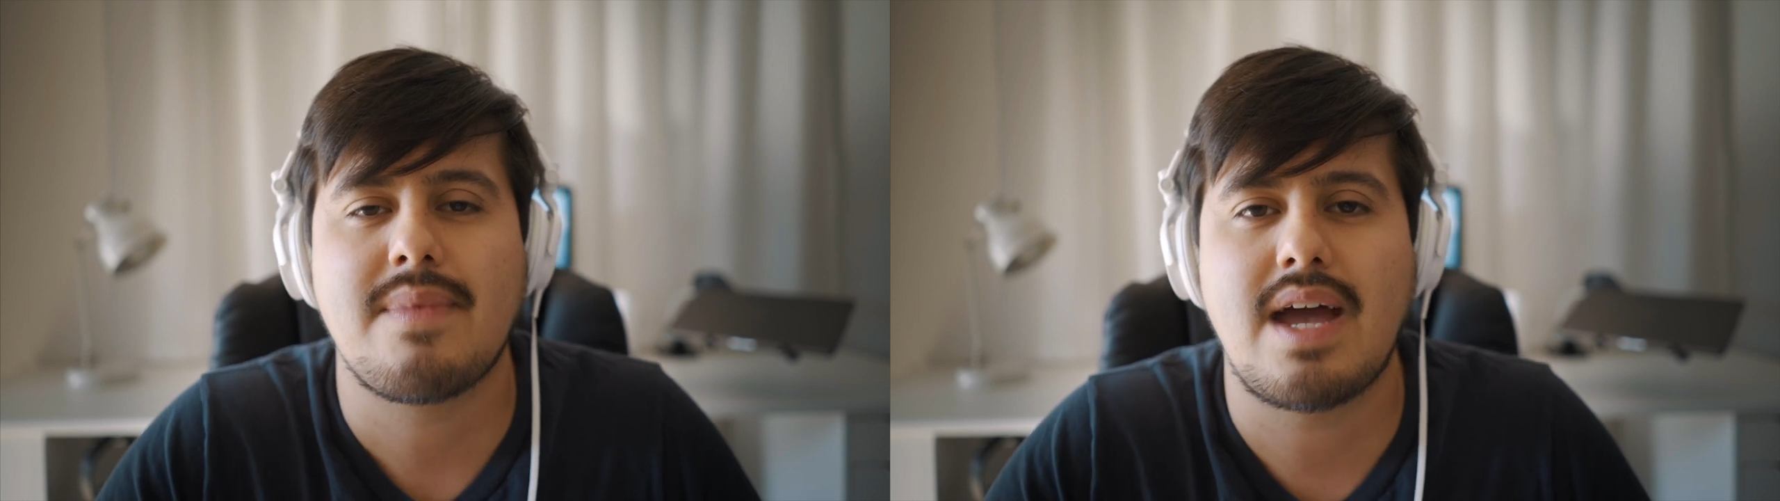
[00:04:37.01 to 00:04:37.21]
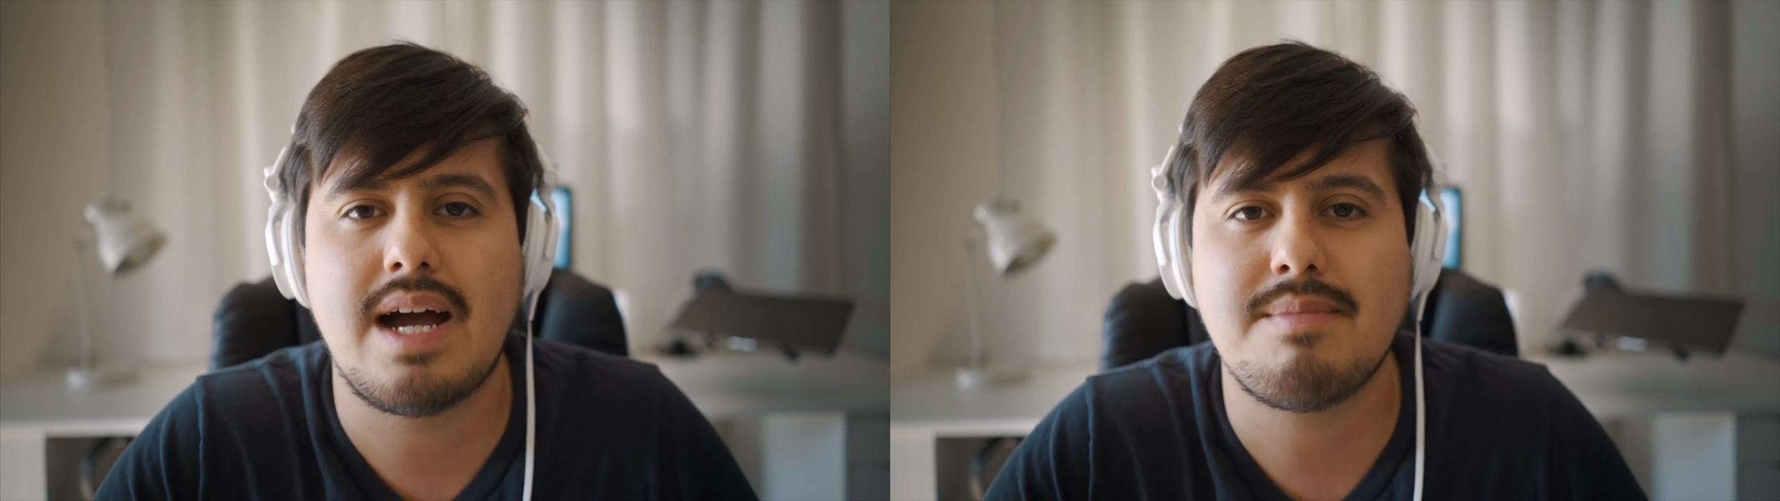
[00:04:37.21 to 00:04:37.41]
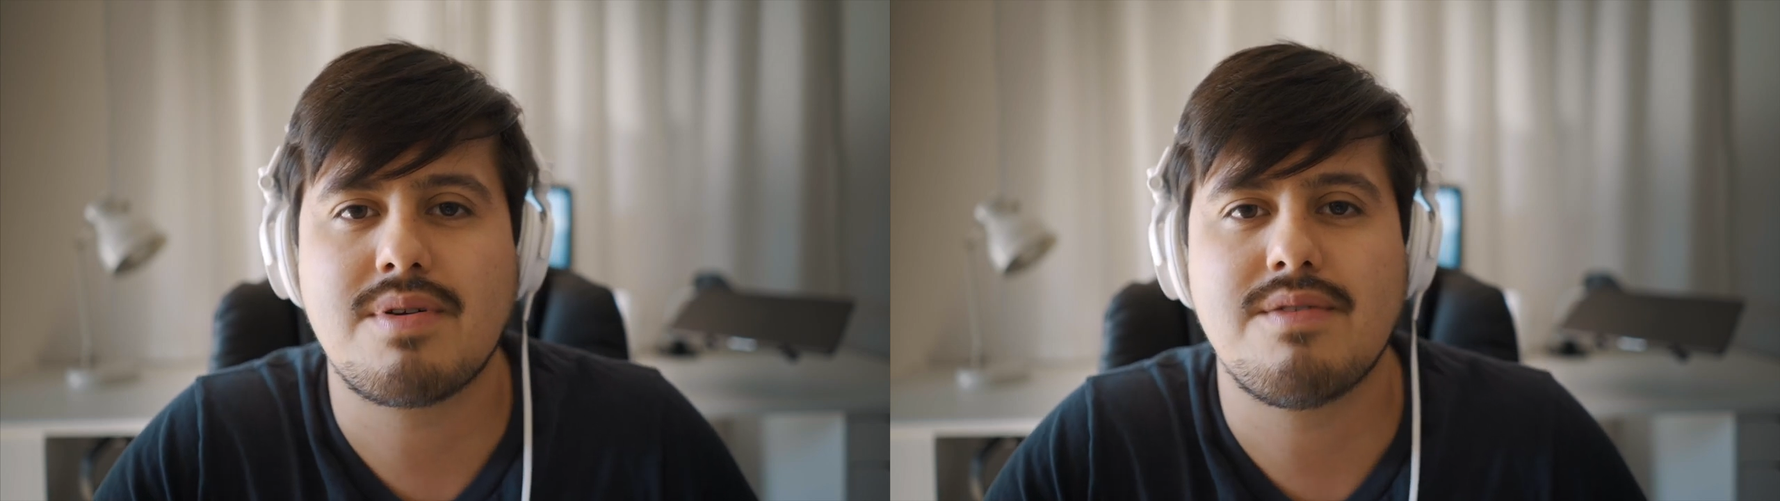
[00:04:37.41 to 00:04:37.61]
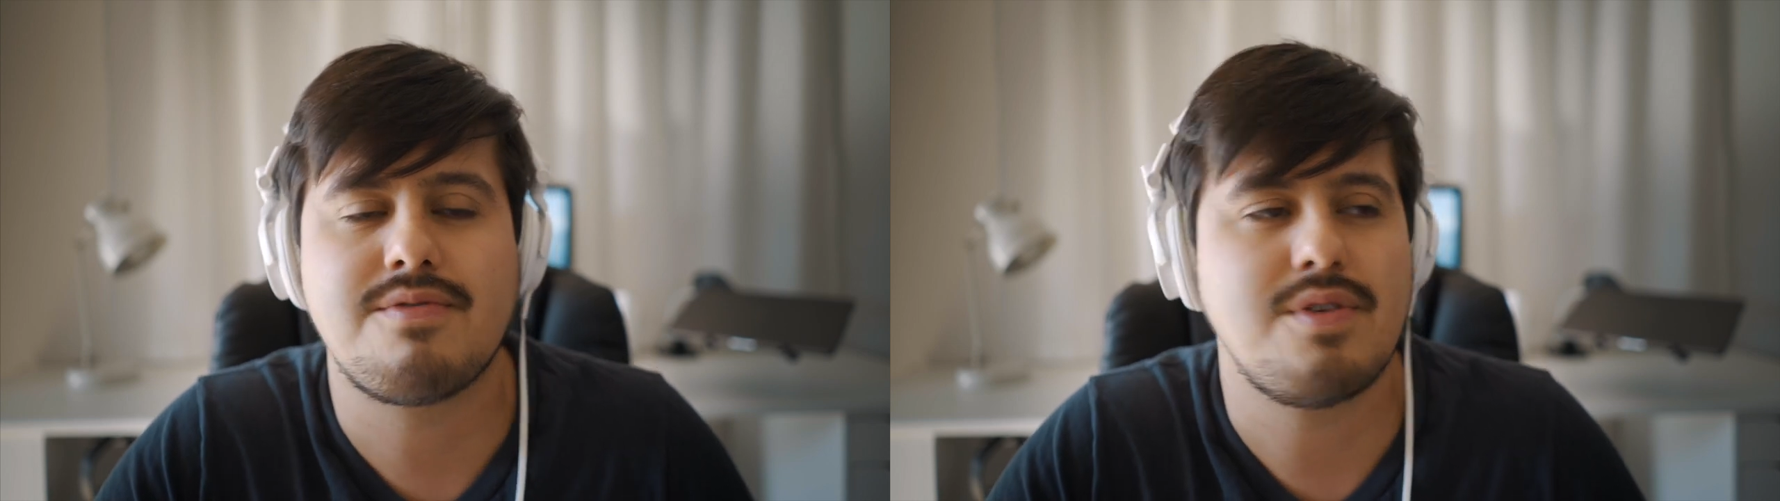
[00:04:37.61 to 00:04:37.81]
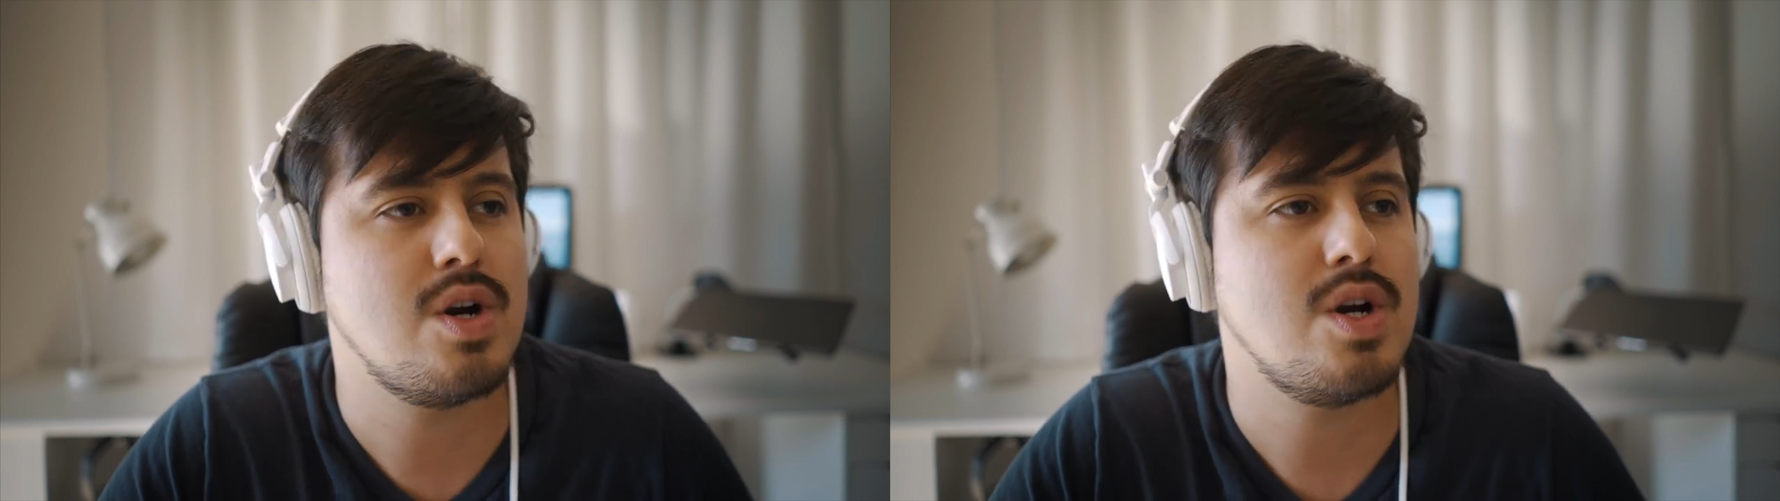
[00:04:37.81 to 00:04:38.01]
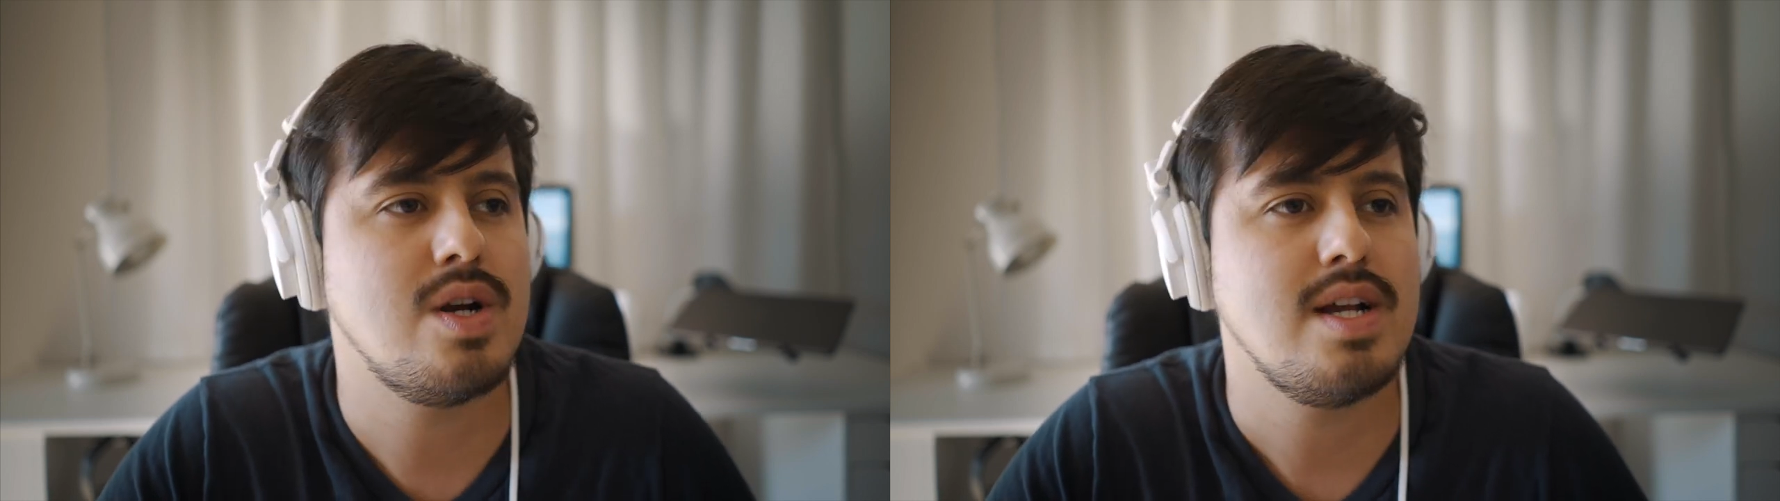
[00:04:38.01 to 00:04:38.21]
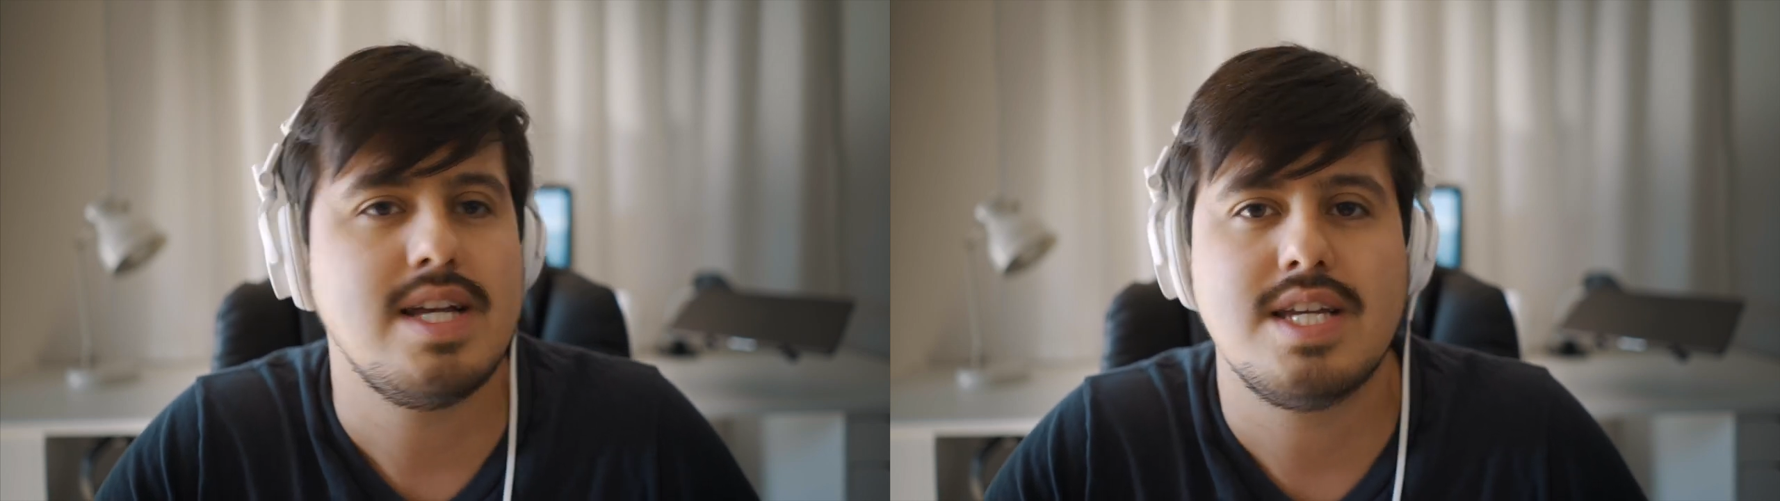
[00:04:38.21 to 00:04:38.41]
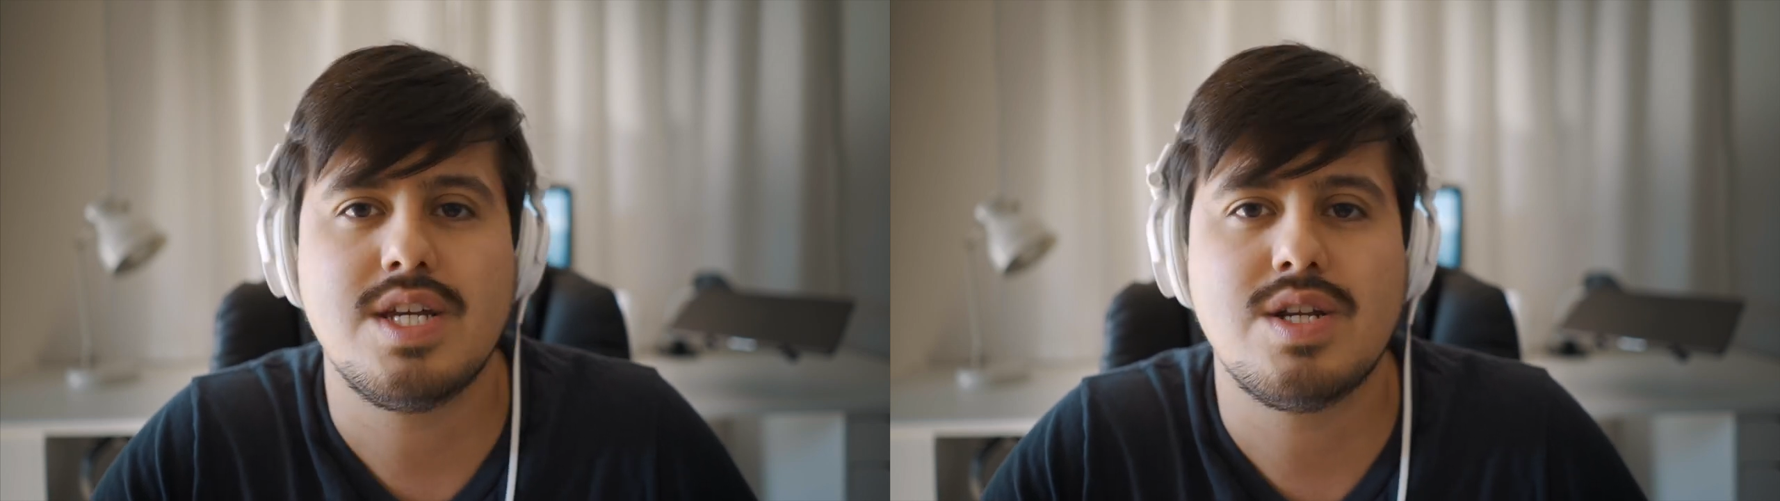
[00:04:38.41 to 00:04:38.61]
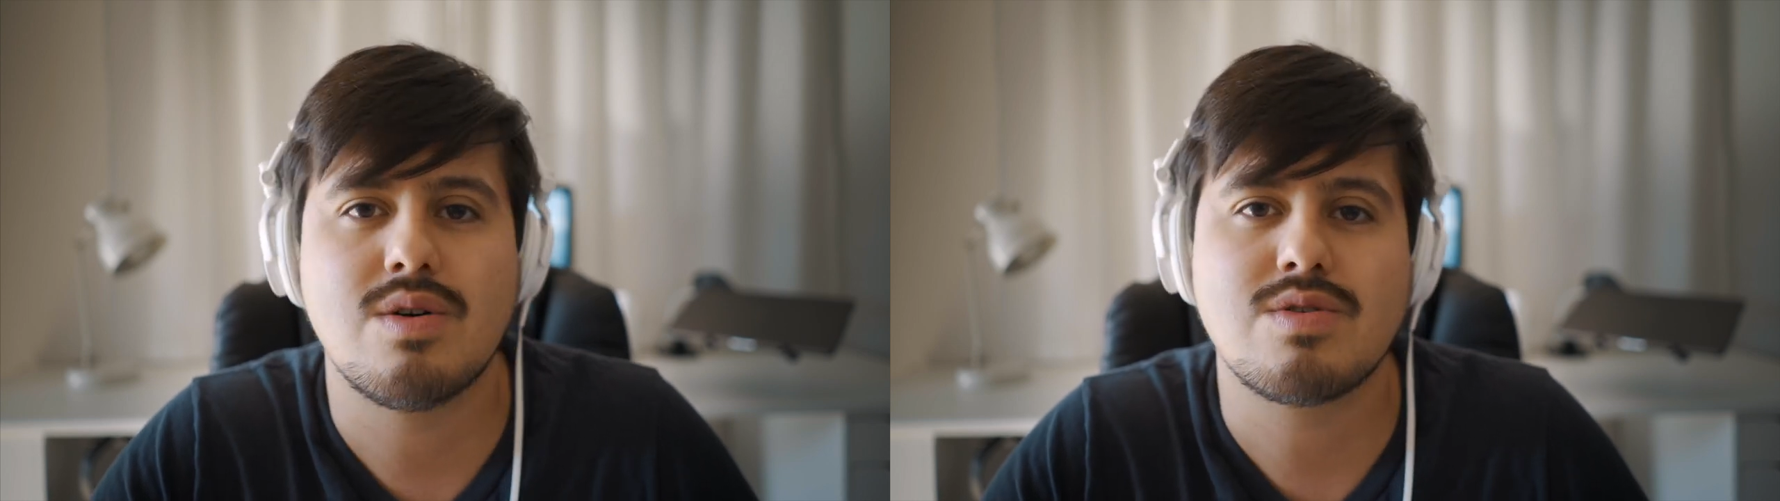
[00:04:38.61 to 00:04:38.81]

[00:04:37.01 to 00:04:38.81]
I prefer, you know,